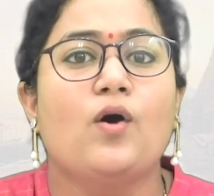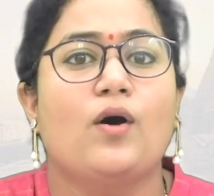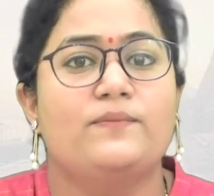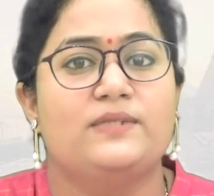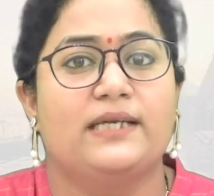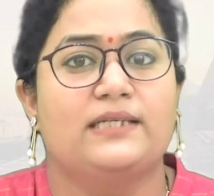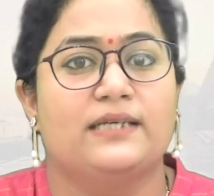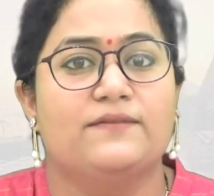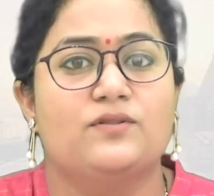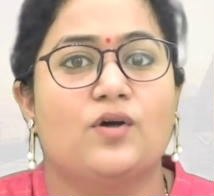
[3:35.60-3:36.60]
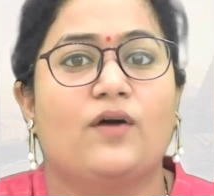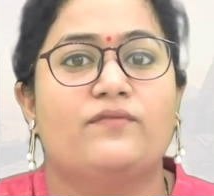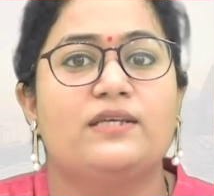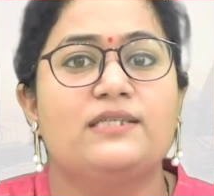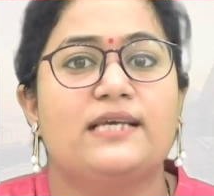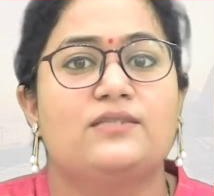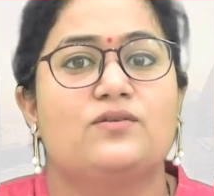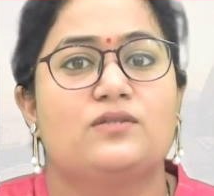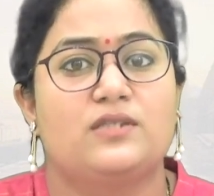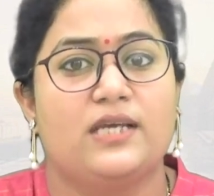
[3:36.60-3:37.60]
objectives of this
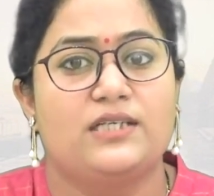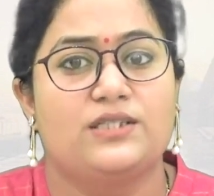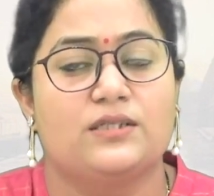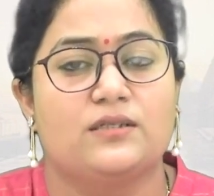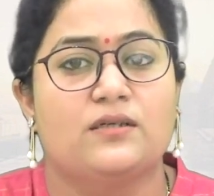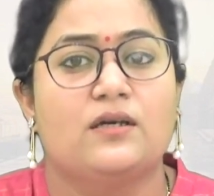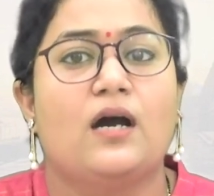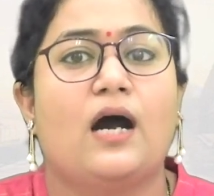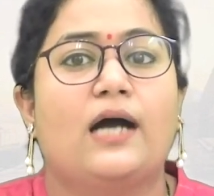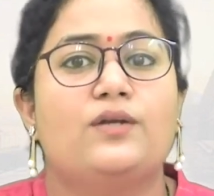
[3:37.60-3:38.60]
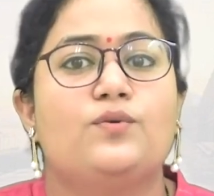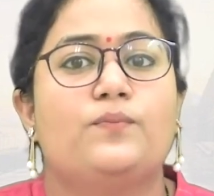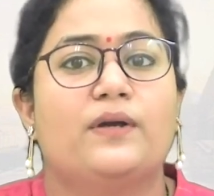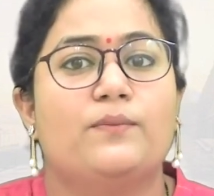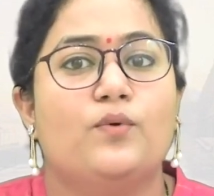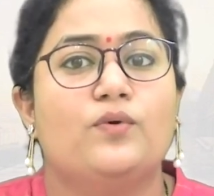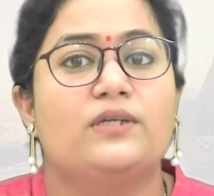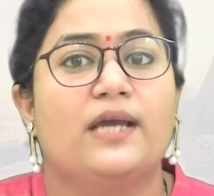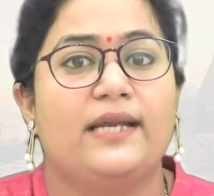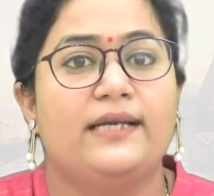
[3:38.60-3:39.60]
association are to promote
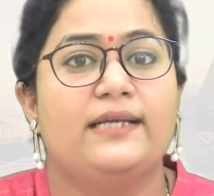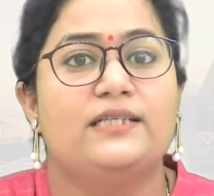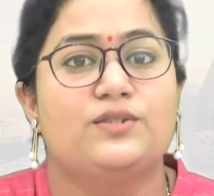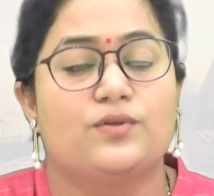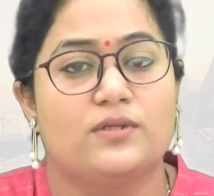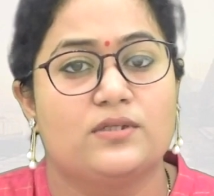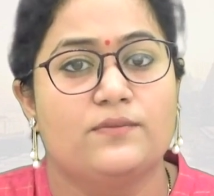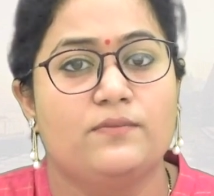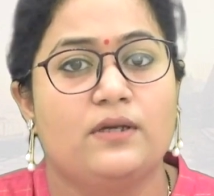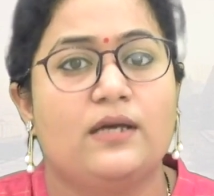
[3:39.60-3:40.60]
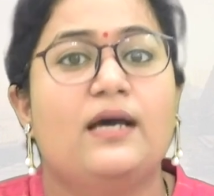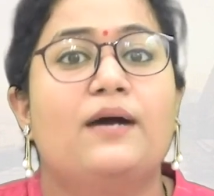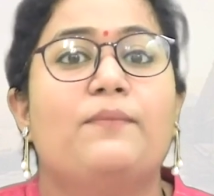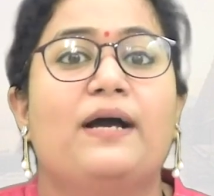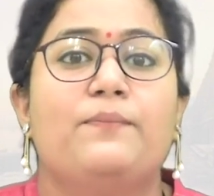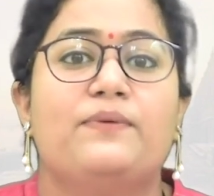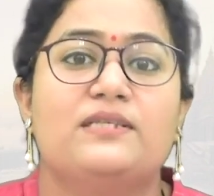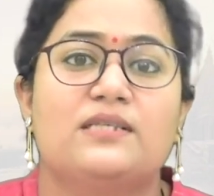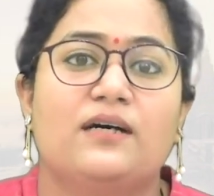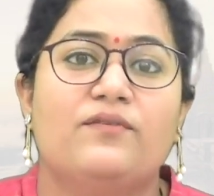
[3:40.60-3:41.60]
heritage tourism by
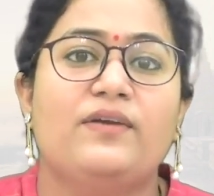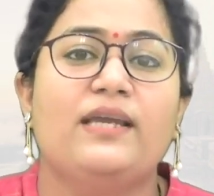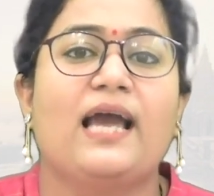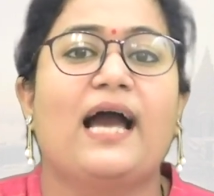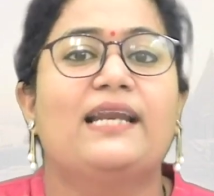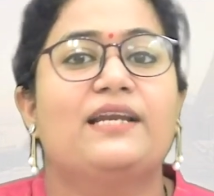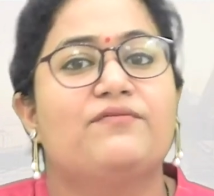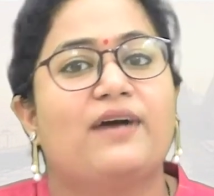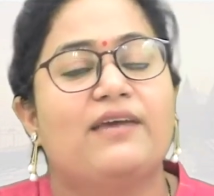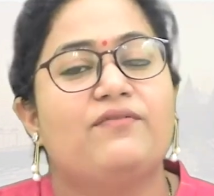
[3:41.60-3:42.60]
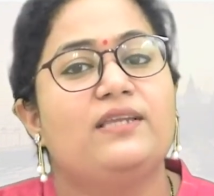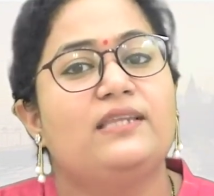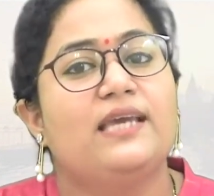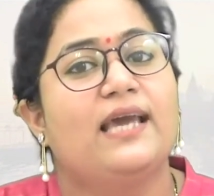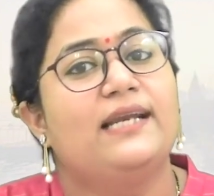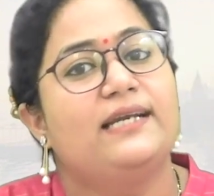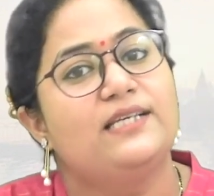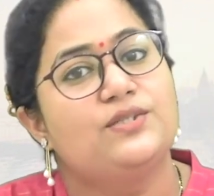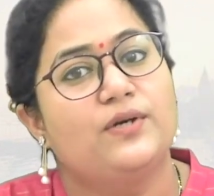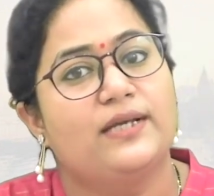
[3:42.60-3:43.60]
preserving and reviving the
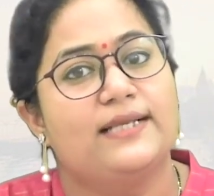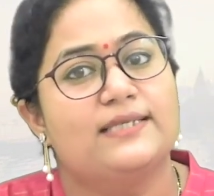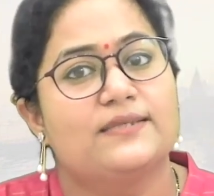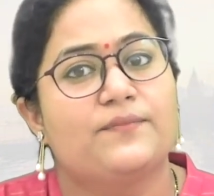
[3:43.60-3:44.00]
heritage hotels.